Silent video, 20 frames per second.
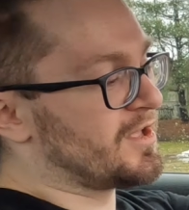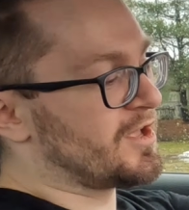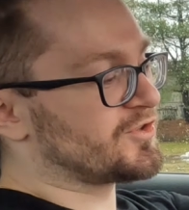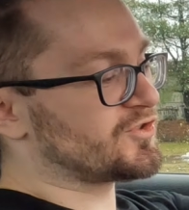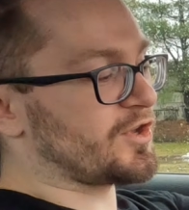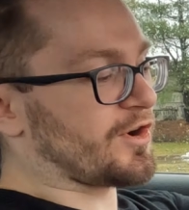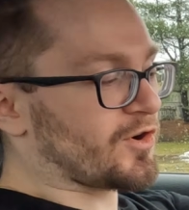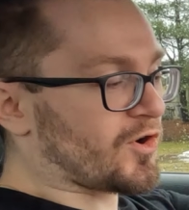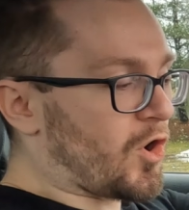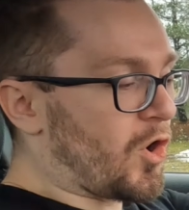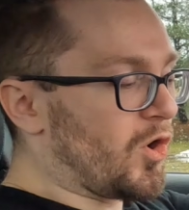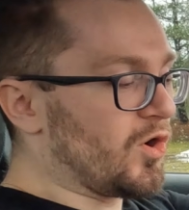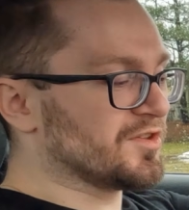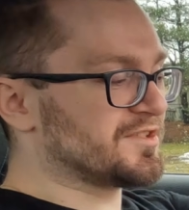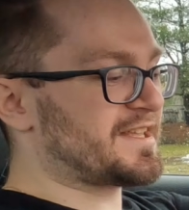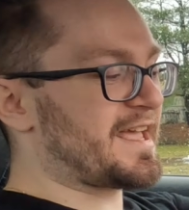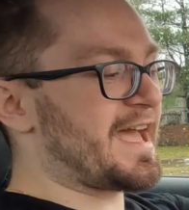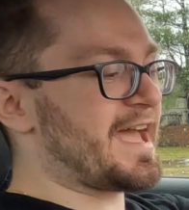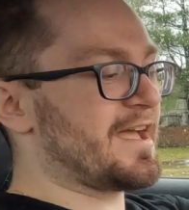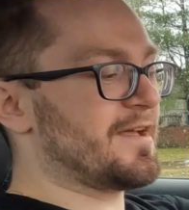So on a cold
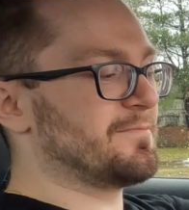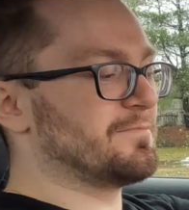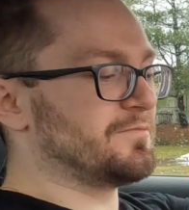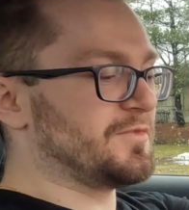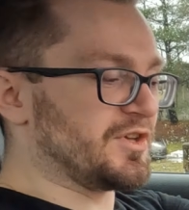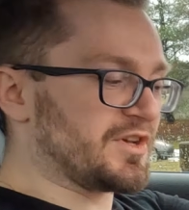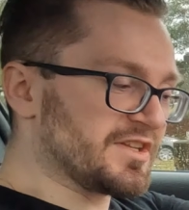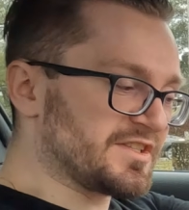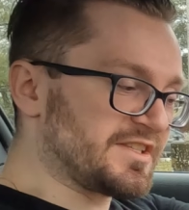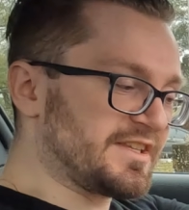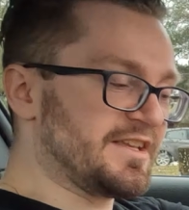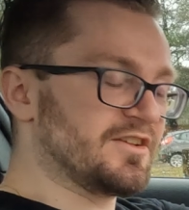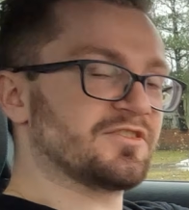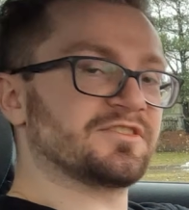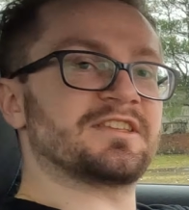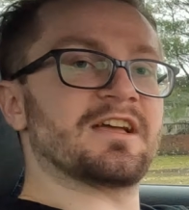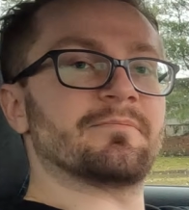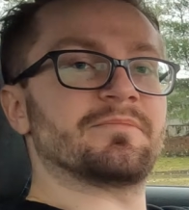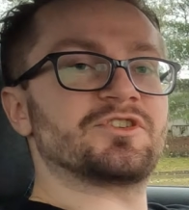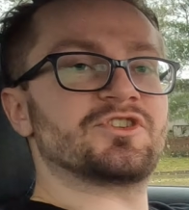day, you can see your
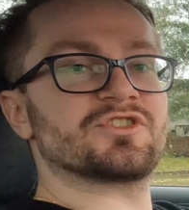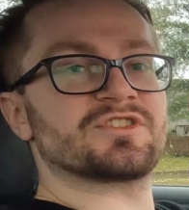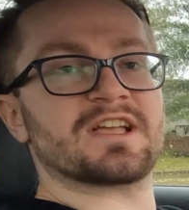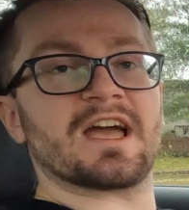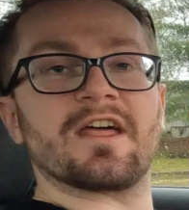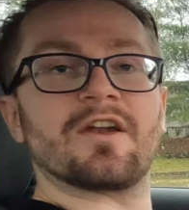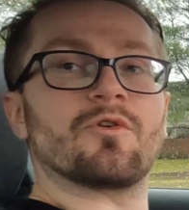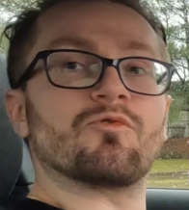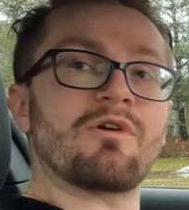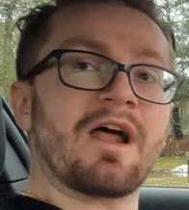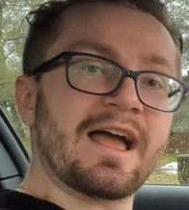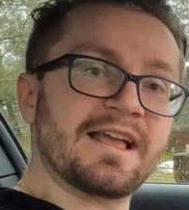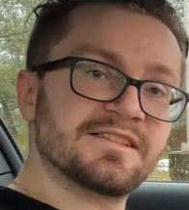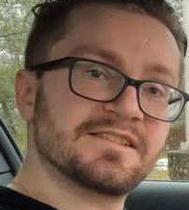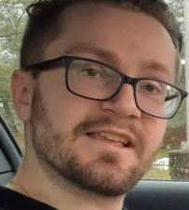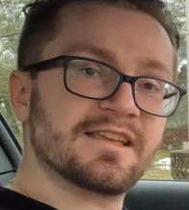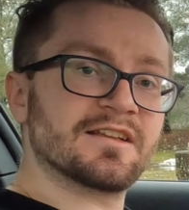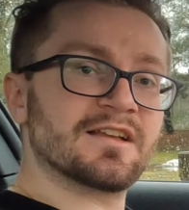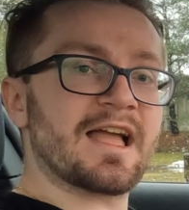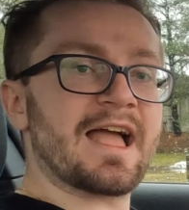temperatures kind of
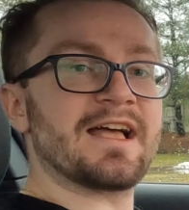rising